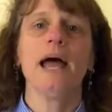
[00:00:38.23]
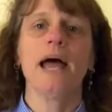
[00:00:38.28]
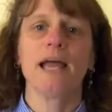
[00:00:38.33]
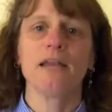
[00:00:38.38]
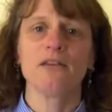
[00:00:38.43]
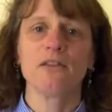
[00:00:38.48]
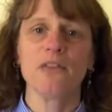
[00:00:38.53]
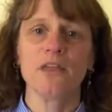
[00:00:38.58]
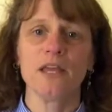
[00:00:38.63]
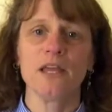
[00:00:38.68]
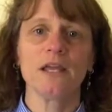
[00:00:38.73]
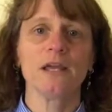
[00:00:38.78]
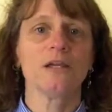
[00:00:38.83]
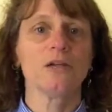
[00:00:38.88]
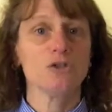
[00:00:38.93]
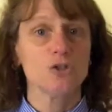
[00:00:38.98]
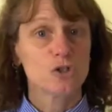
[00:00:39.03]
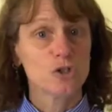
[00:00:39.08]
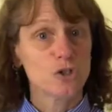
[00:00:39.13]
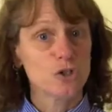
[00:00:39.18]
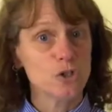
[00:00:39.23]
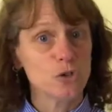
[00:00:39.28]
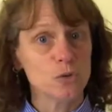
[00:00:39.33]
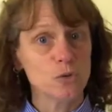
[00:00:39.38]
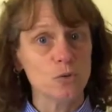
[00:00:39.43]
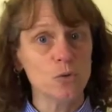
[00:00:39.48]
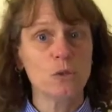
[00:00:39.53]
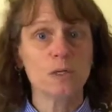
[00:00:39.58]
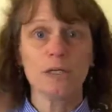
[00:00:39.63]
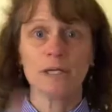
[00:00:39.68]
and think
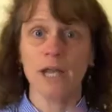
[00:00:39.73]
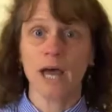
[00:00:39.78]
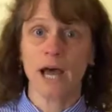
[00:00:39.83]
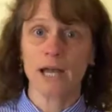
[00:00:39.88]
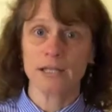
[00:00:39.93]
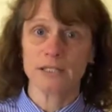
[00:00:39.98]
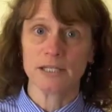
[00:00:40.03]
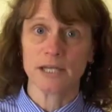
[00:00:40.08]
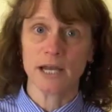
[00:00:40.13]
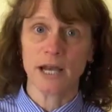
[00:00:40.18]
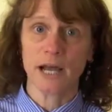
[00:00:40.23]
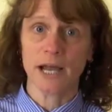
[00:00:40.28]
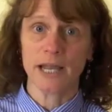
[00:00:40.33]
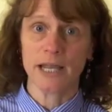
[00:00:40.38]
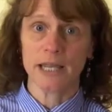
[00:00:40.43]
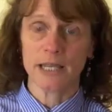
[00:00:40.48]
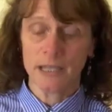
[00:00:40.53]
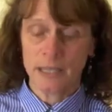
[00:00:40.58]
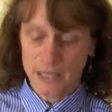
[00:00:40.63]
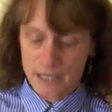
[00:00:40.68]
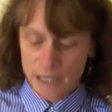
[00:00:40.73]
shoe, not tie.